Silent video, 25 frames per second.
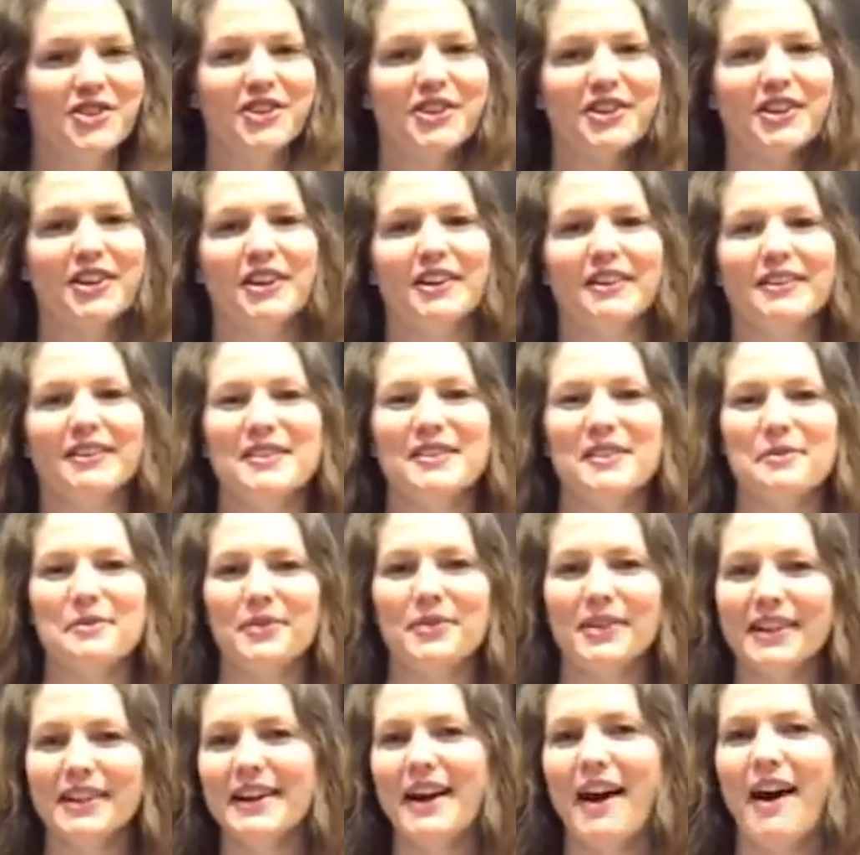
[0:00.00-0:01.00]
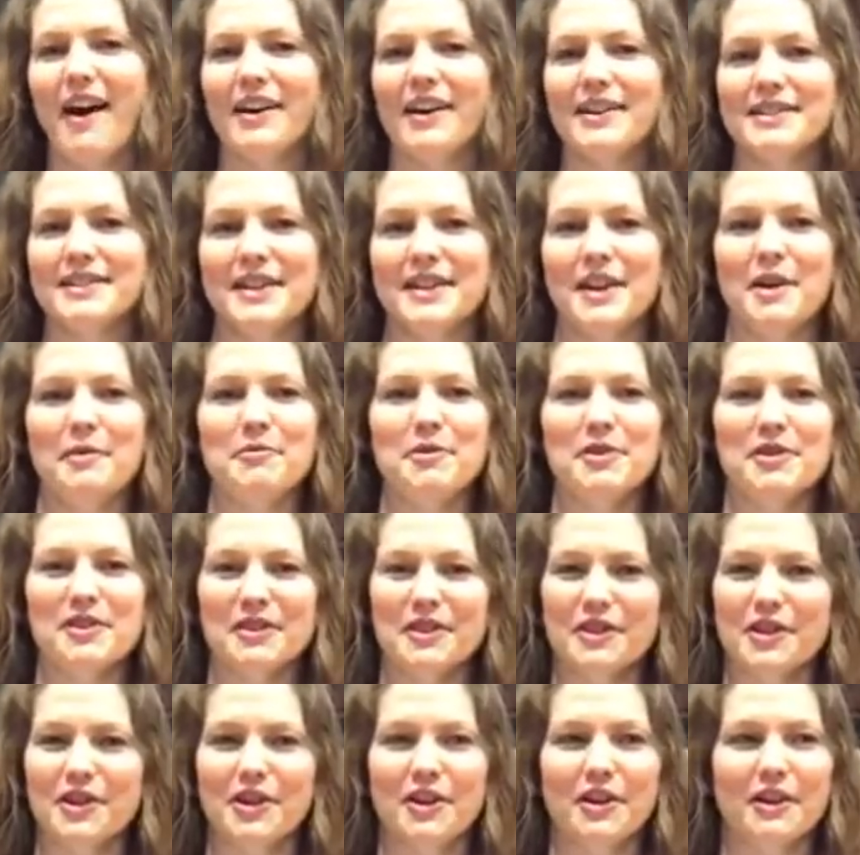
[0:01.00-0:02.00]
cooker, they're really awesome. You
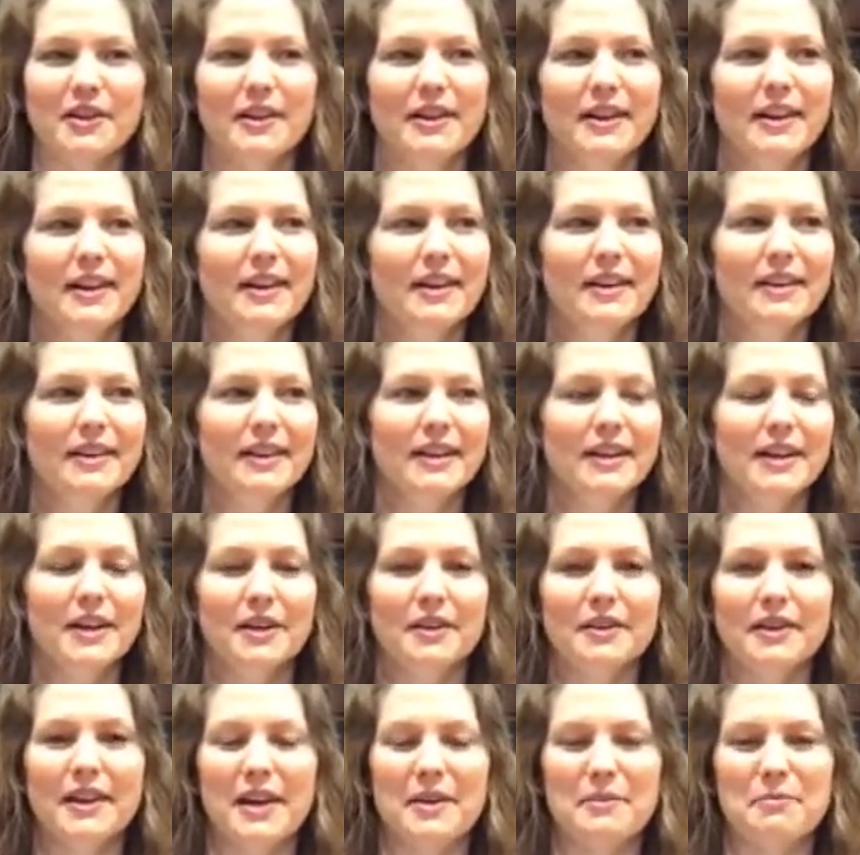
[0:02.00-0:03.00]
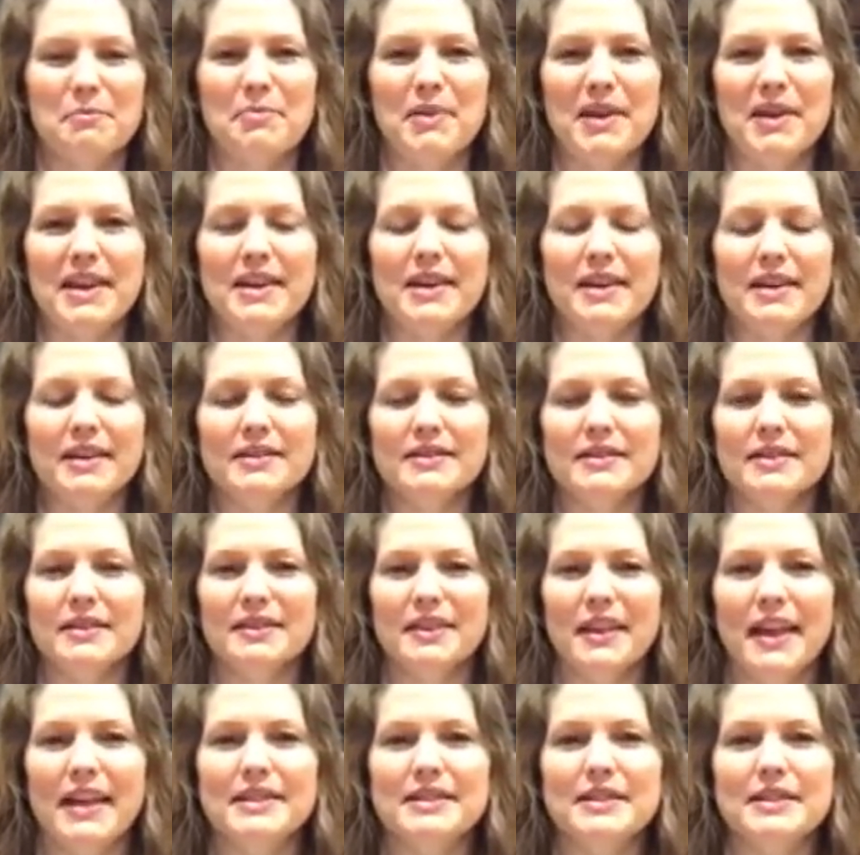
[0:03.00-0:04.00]
can cook, you know, like beans
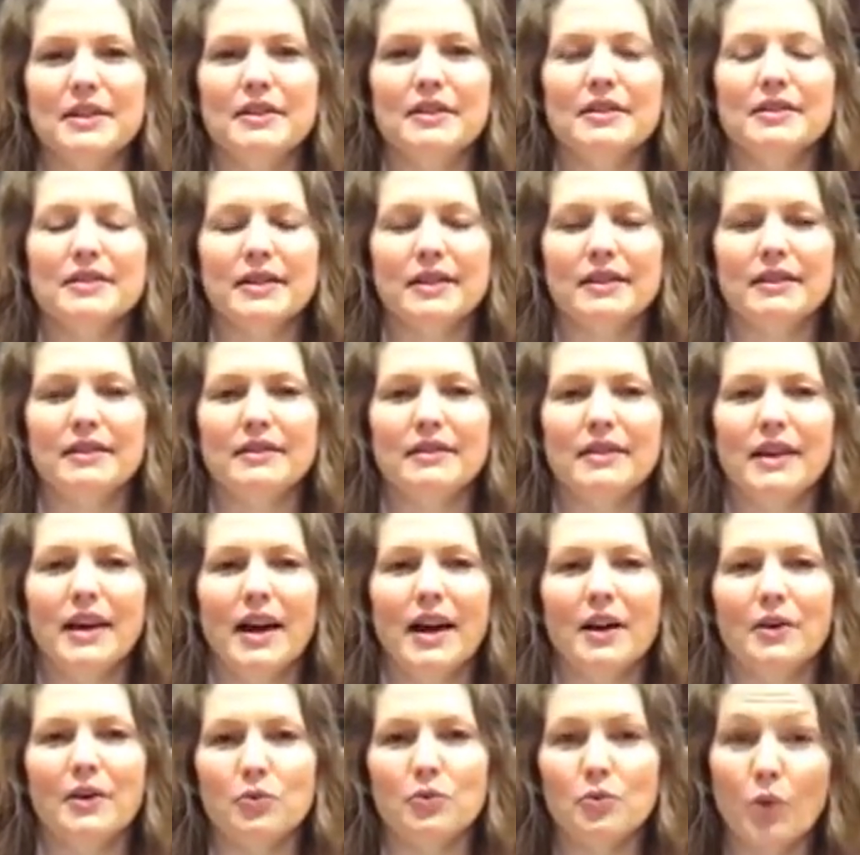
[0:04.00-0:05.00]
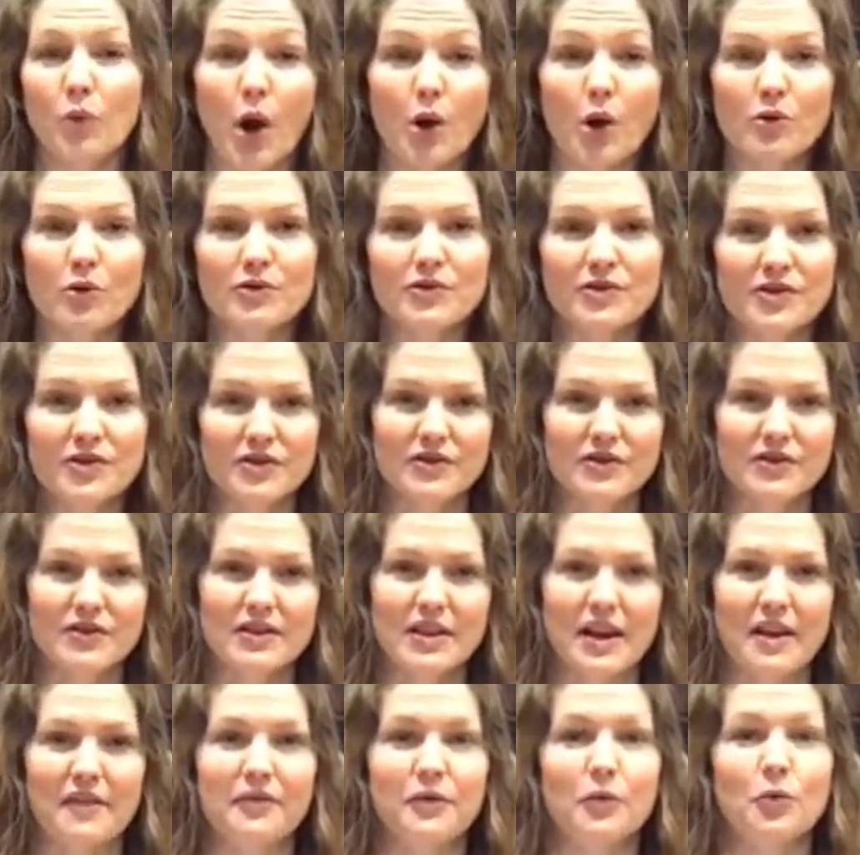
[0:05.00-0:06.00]
and lentils and roasts and
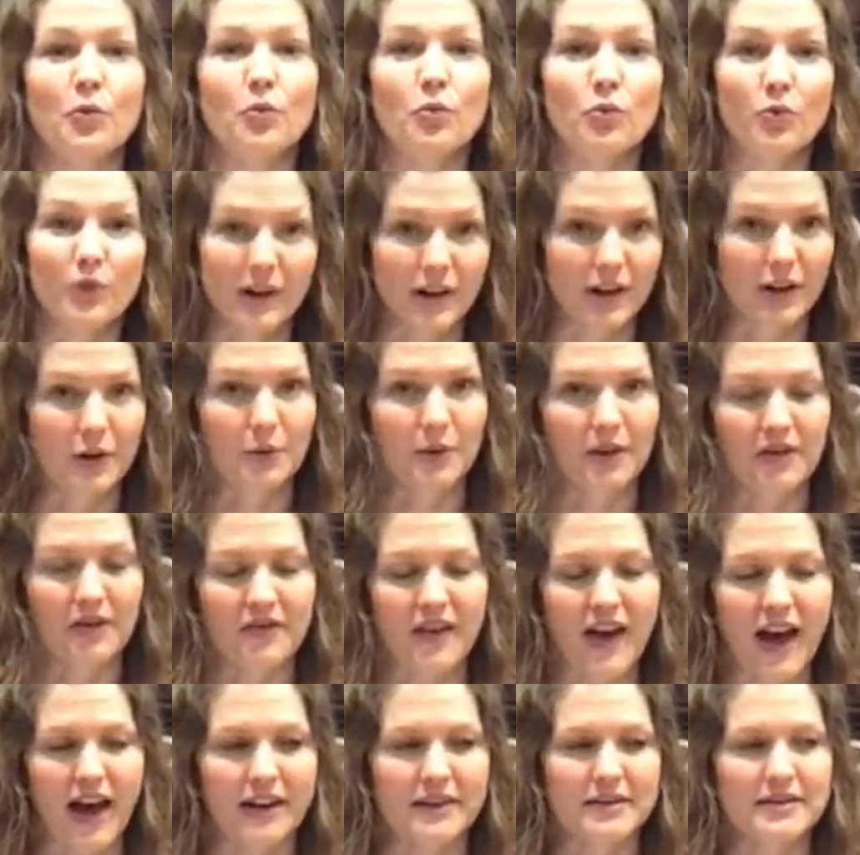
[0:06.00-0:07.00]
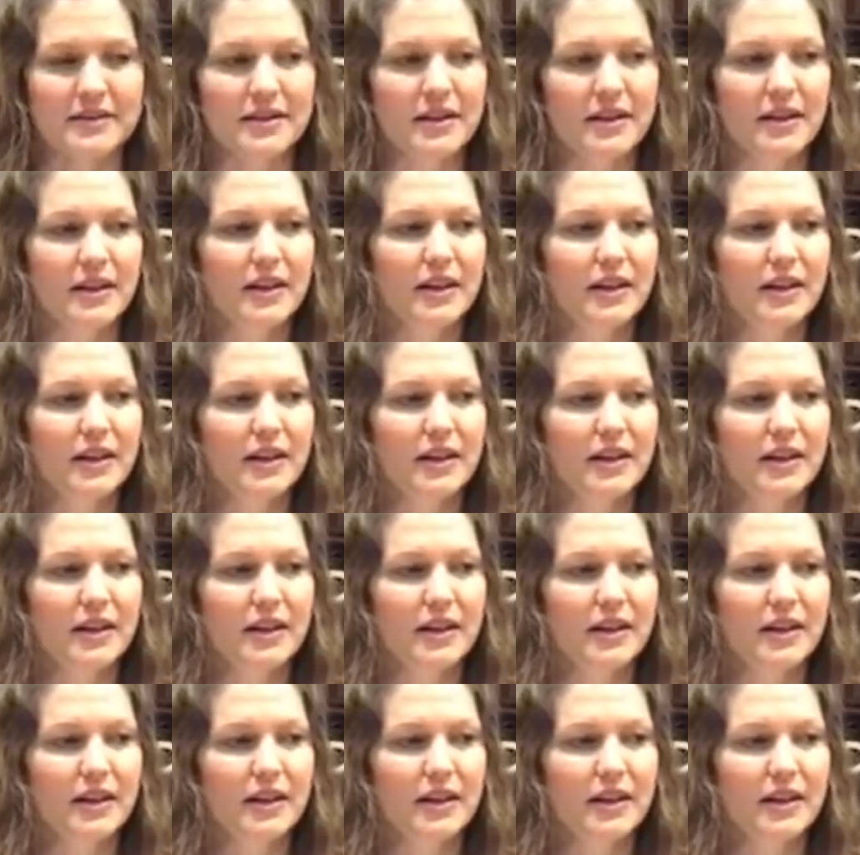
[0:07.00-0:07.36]
stuff really, really fast.